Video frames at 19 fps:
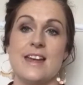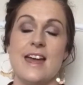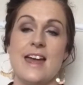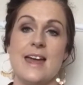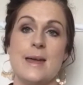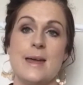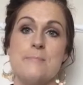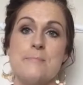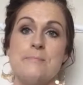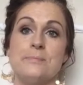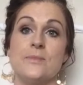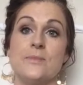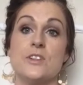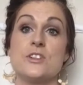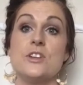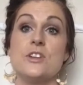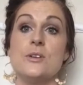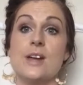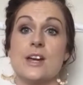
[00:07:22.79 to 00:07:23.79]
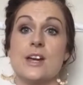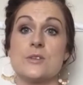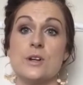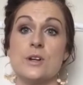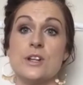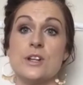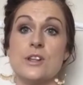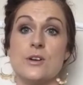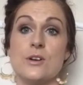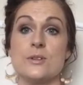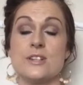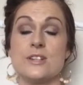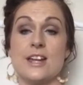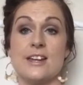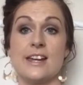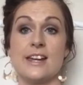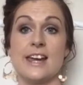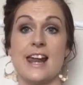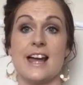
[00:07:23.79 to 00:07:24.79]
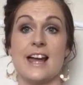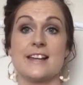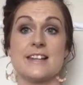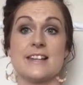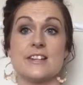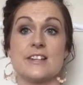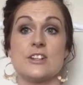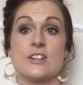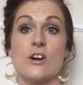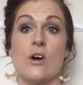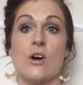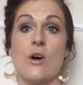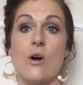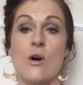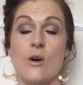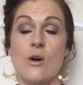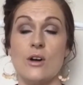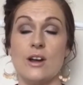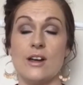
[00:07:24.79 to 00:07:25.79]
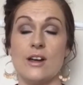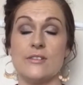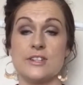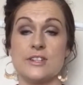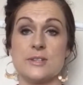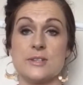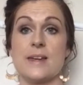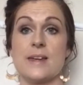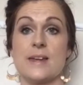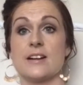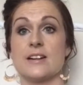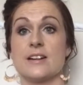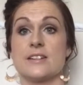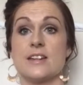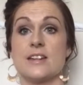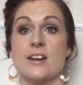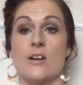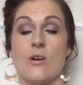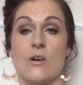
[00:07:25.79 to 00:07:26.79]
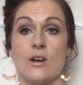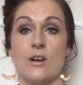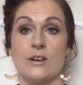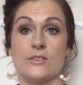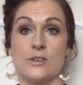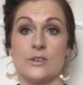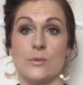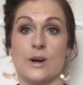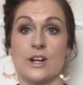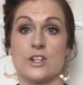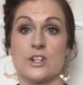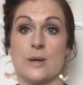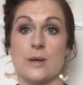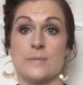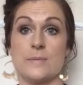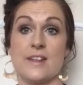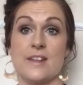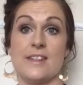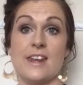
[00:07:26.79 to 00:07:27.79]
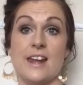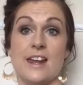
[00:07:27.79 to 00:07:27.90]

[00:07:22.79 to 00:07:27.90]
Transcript: So you get one of those and you get access to all of the speakers and all of the workshops on the night.